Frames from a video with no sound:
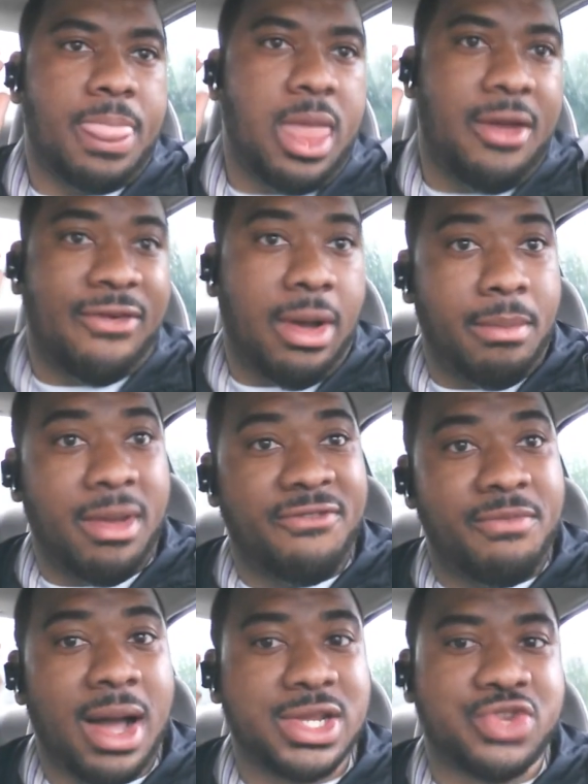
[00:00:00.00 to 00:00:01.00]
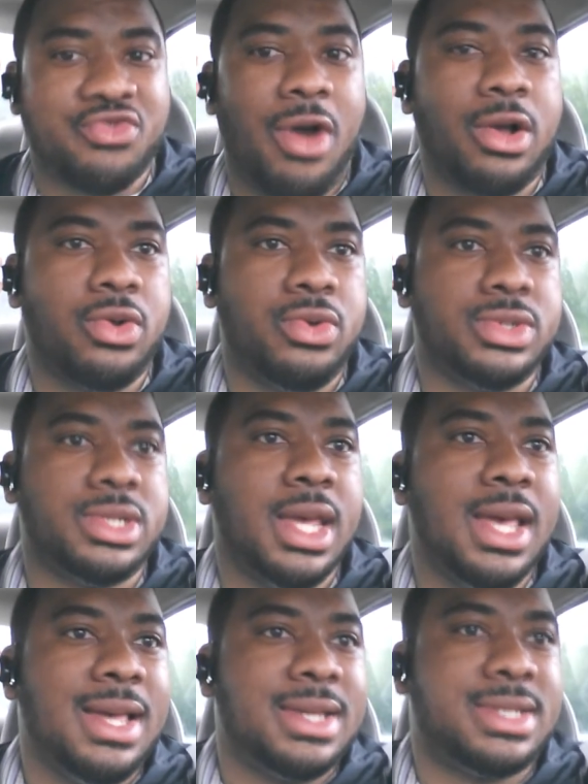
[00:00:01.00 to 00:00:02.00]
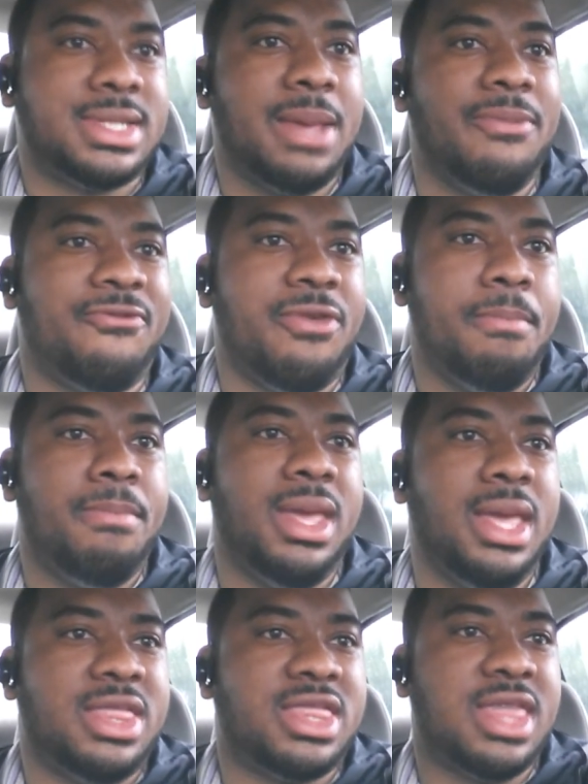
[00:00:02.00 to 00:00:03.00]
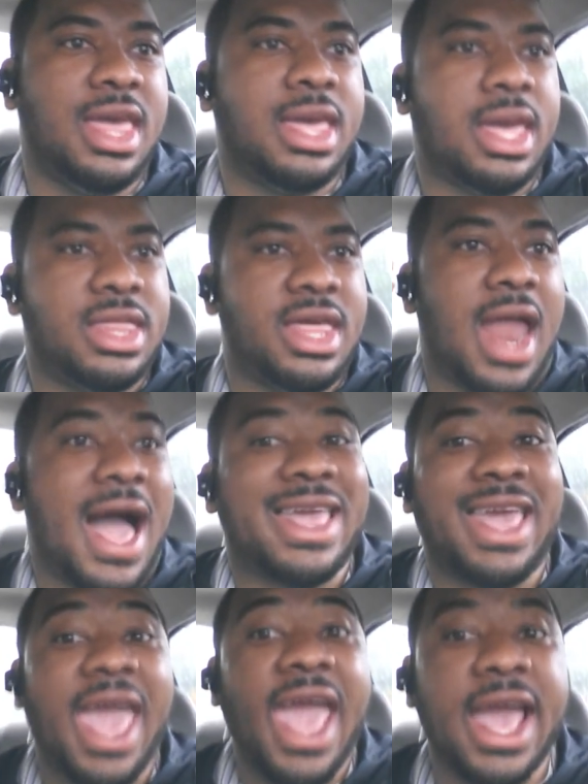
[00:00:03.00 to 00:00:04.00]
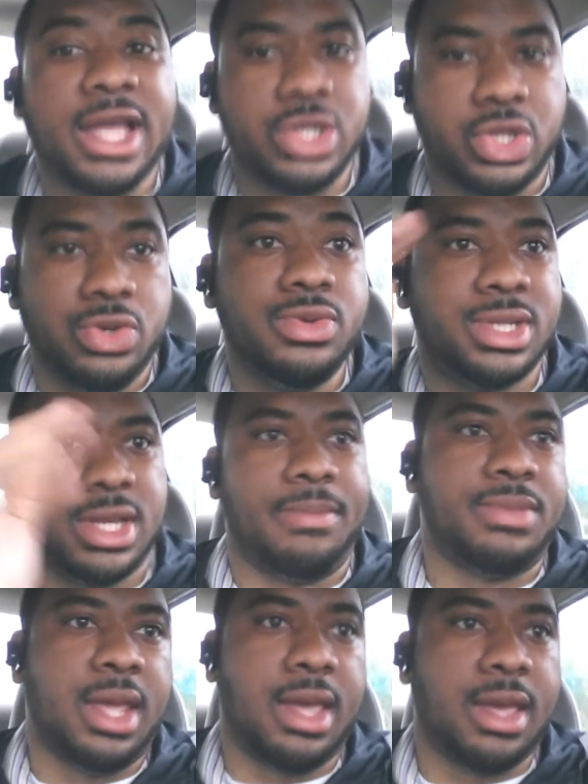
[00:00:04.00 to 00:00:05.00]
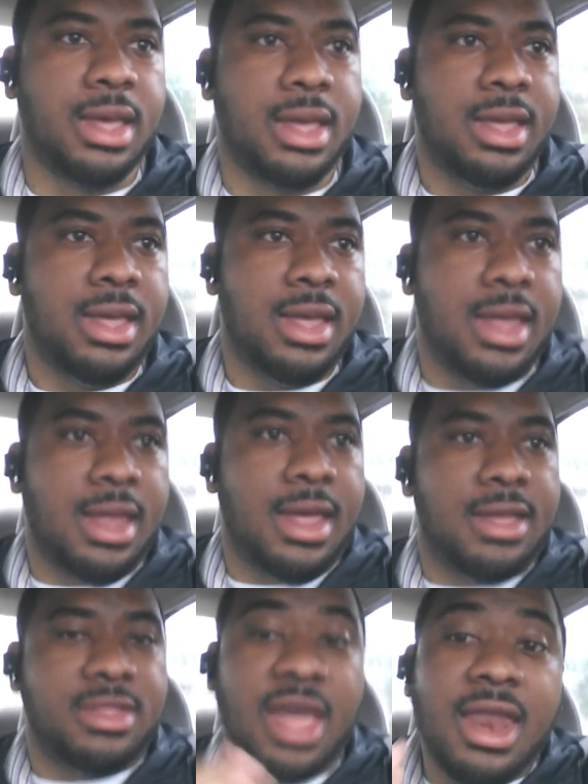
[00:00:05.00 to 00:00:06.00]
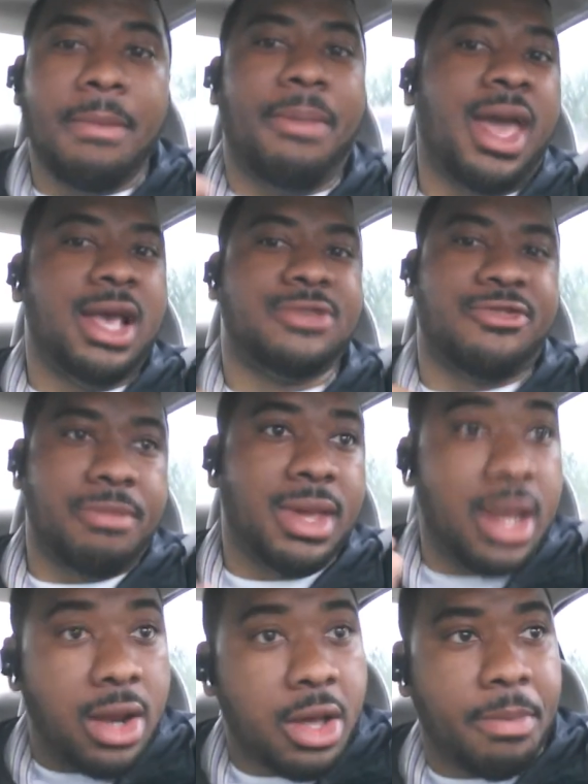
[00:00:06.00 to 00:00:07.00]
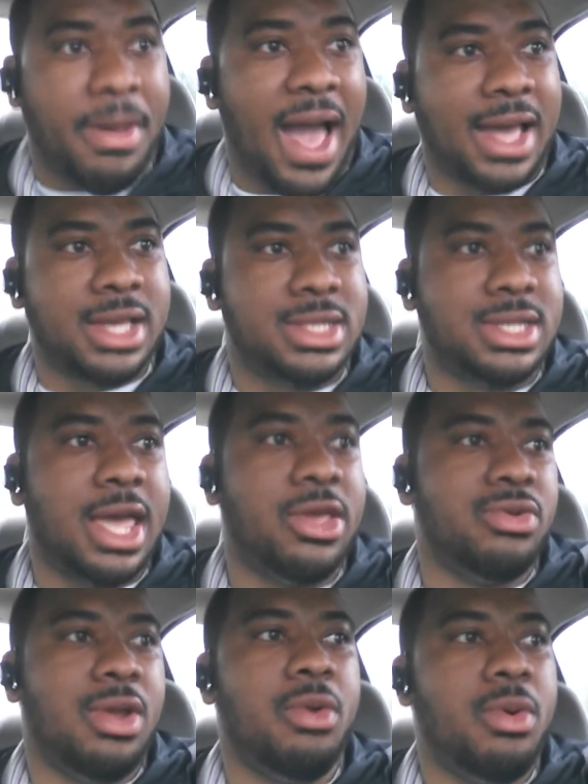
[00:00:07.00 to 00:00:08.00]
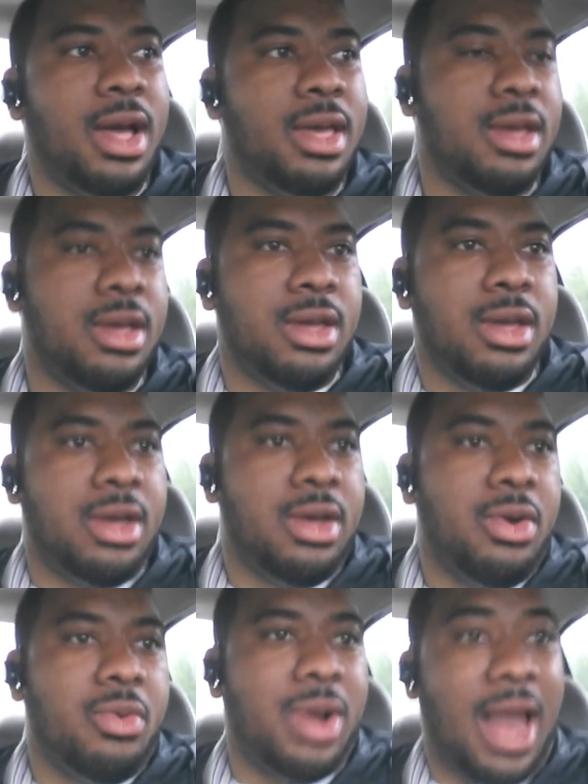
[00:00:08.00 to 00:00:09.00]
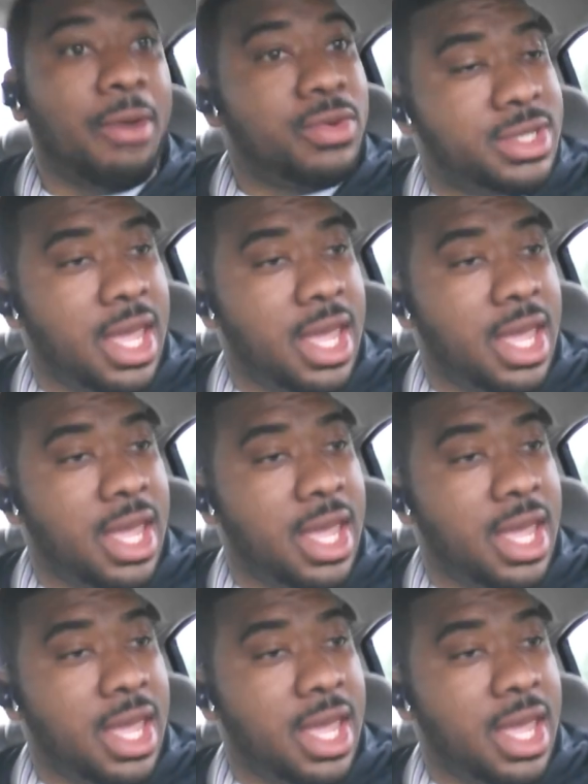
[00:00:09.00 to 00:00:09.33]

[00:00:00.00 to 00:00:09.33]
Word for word: if I'm if my struggles stem from me thinking that I can't do something. Then it pays for me to look back and say, you know what? Well, I was